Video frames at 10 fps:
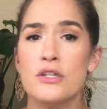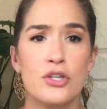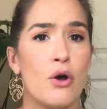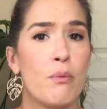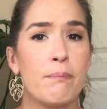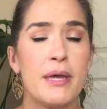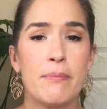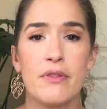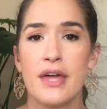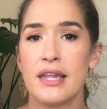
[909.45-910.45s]
So
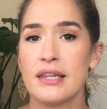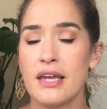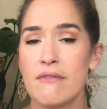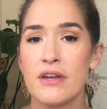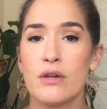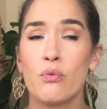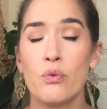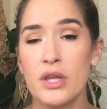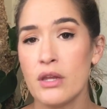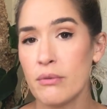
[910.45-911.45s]
people that live
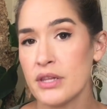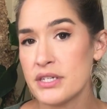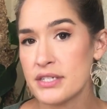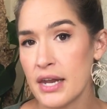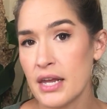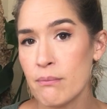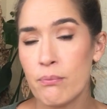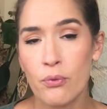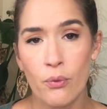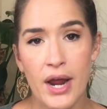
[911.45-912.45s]
in really, really
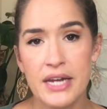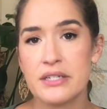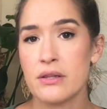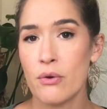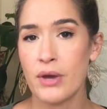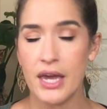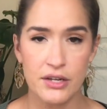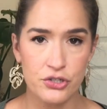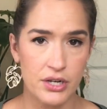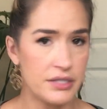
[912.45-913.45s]
sunny, bright
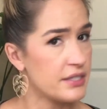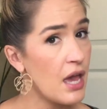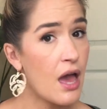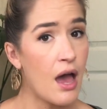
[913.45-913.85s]
locations,